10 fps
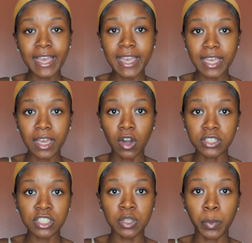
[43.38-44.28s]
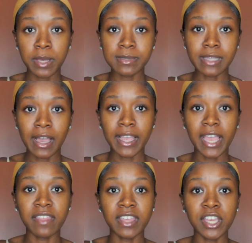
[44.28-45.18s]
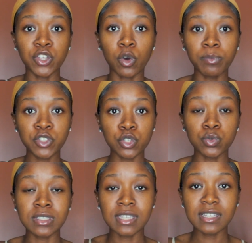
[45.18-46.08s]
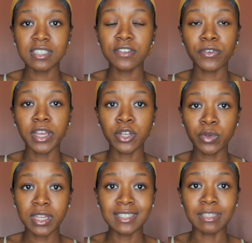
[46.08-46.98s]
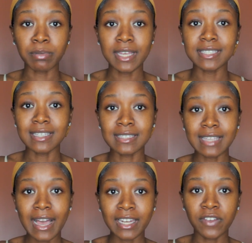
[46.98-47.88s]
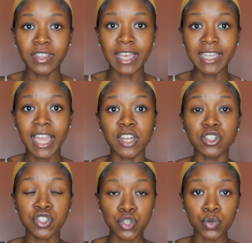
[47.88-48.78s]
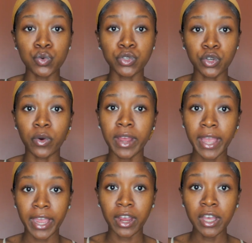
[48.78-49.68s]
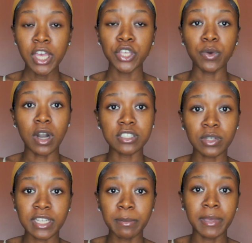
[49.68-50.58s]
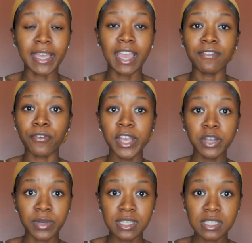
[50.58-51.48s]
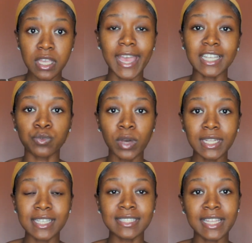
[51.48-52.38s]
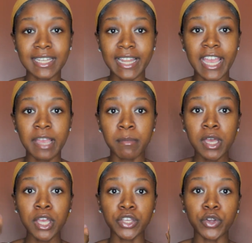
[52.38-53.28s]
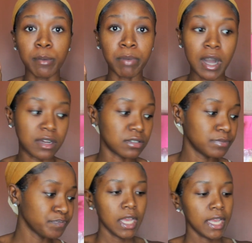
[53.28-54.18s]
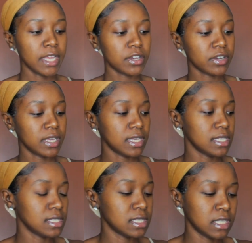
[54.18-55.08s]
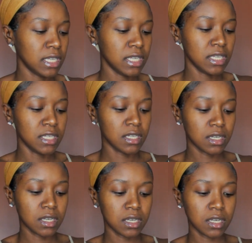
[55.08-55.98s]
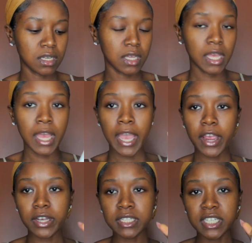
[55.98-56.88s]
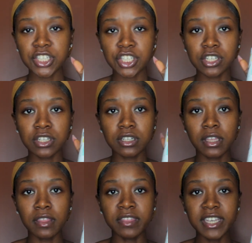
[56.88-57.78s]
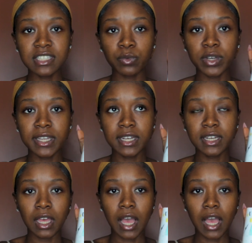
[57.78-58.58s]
that onto the website and then you'll choose six different ingredients to place inside of it that caters to your hair. You also get to pick a fragrance as well as nickname your bottle. Here is the hair conditioner. This one